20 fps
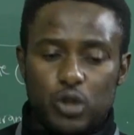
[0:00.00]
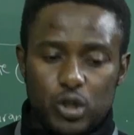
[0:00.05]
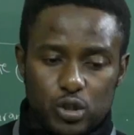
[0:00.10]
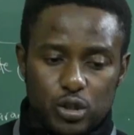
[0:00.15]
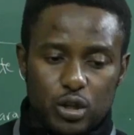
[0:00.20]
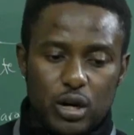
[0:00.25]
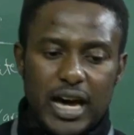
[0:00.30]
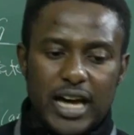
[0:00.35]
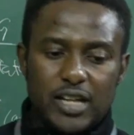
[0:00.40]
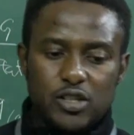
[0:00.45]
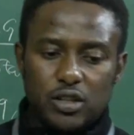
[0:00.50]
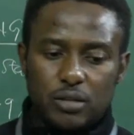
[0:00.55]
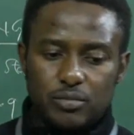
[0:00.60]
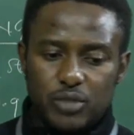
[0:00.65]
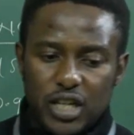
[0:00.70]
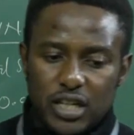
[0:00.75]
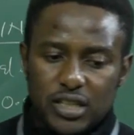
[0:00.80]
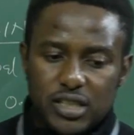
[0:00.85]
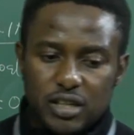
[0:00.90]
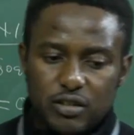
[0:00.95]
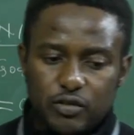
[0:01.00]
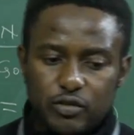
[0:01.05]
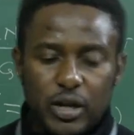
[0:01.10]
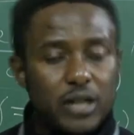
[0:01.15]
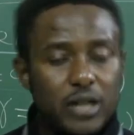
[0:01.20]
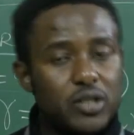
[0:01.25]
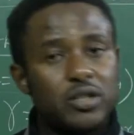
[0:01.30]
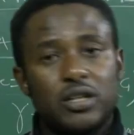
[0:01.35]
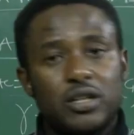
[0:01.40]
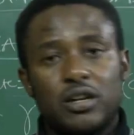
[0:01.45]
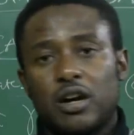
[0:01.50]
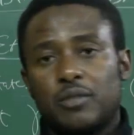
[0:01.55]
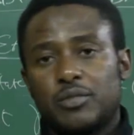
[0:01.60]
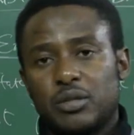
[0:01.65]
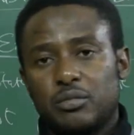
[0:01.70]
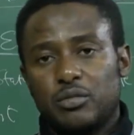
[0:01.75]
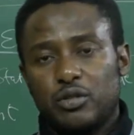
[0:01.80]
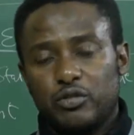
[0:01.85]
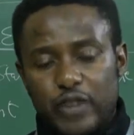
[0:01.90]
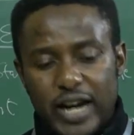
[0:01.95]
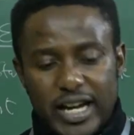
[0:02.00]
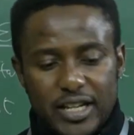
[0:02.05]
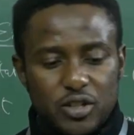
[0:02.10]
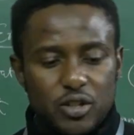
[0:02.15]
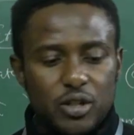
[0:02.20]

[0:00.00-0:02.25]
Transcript: which we saw as optimal